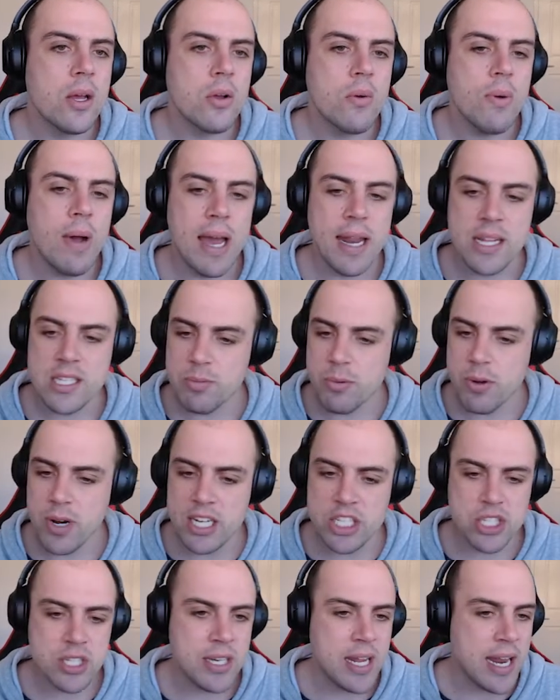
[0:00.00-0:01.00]
Quiet
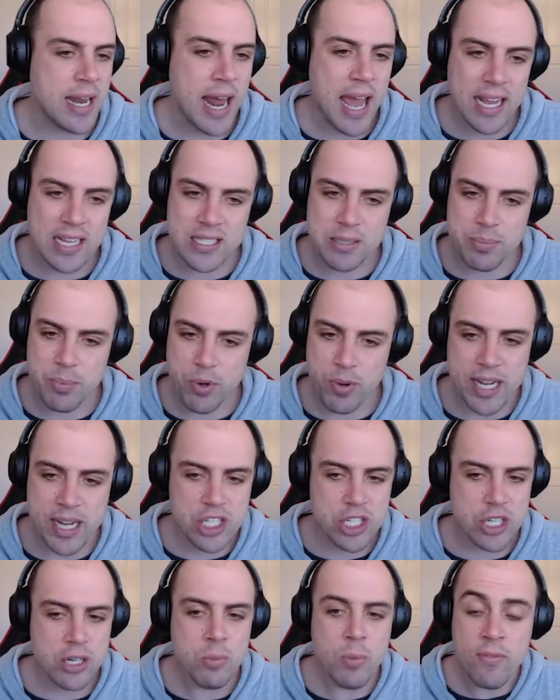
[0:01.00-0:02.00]
inspiration and
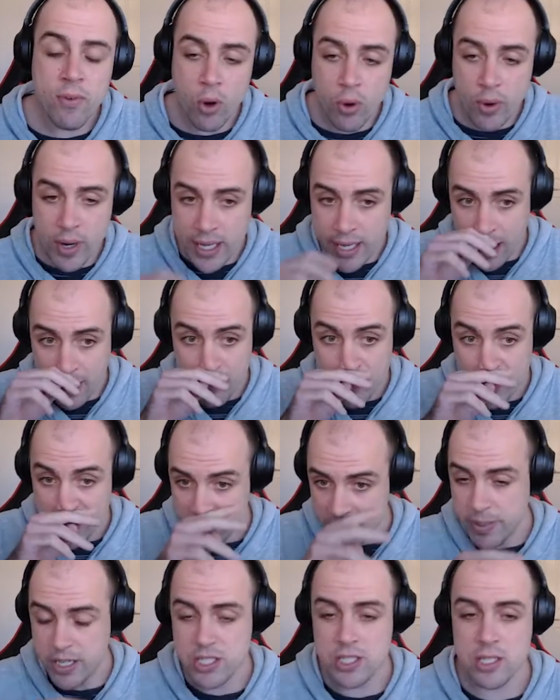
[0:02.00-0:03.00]
expiration we've already covered,
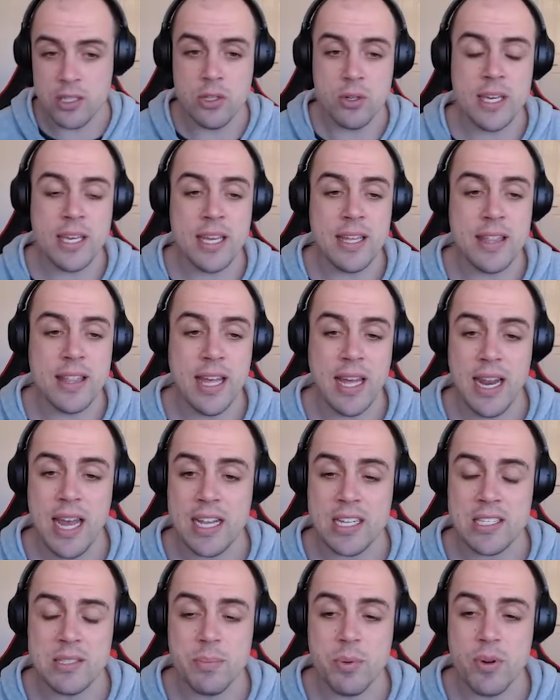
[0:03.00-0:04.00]
especially looking at that
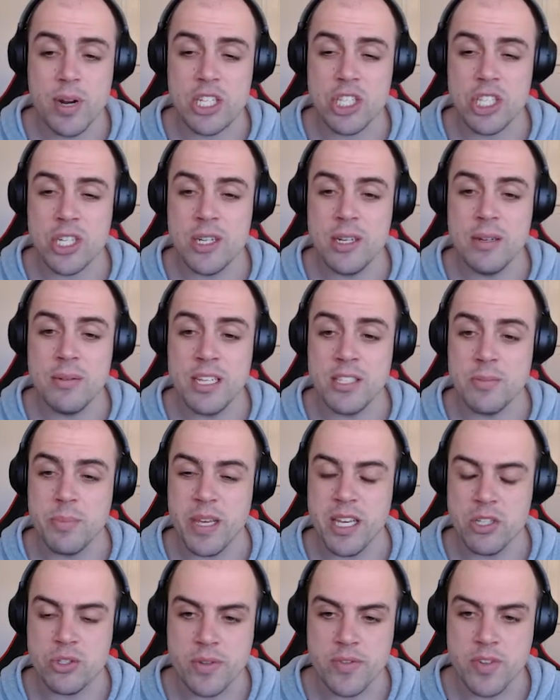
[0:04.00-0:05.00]
expiration is
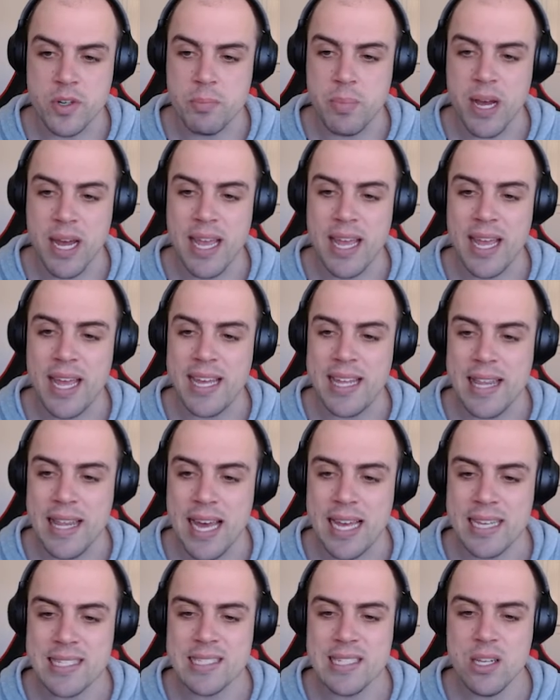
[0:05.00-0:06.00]
being driven by
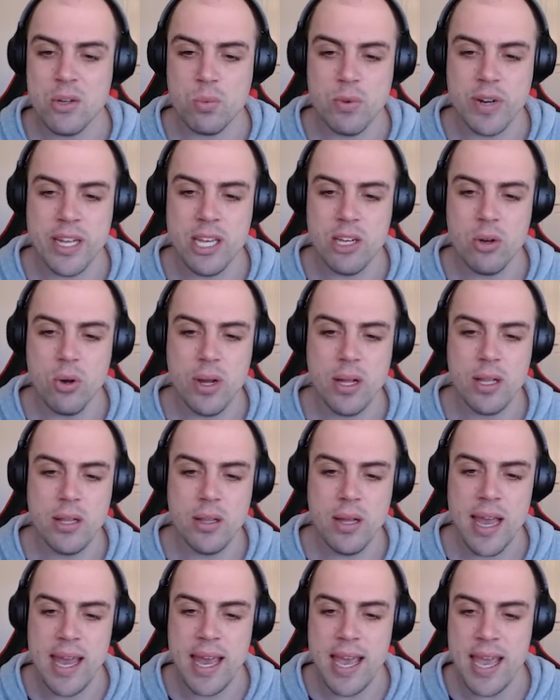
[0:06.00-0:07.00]
elastic recoil
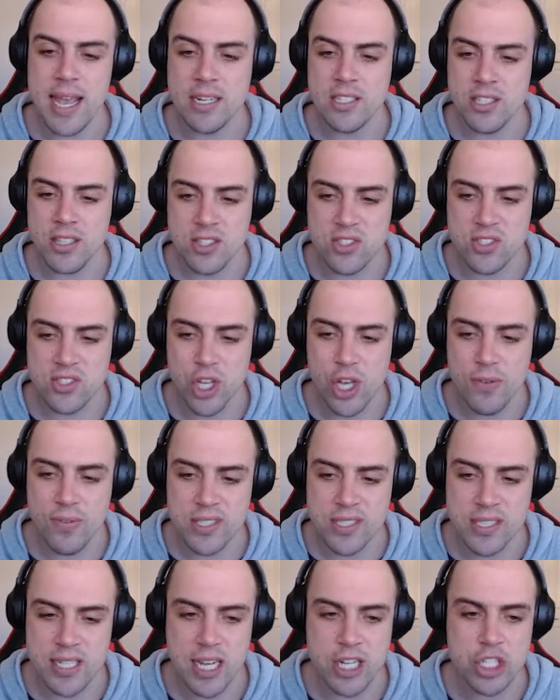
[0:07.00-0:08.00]
and the
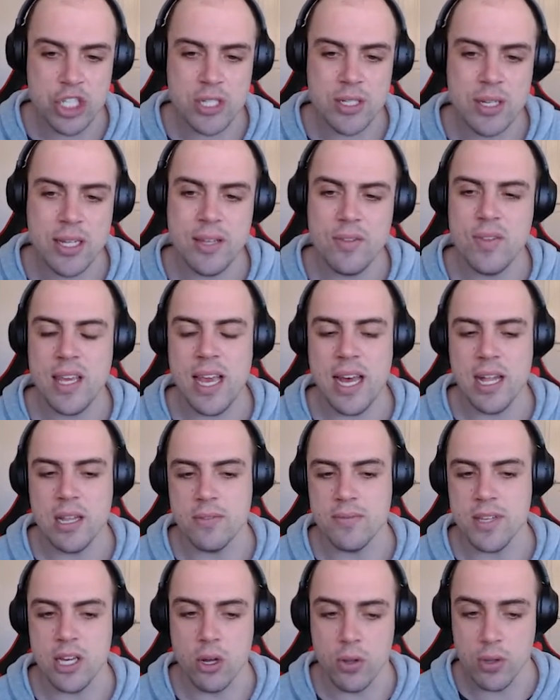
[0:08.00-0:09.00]
surface tension in the
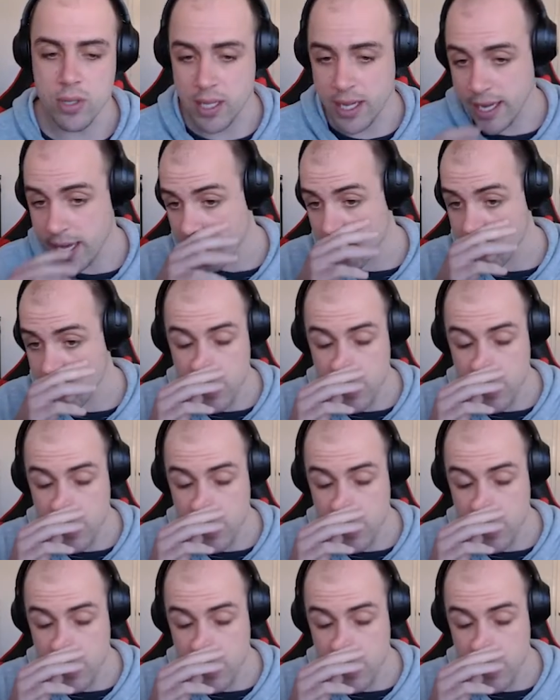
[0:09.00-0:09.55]
alveoli.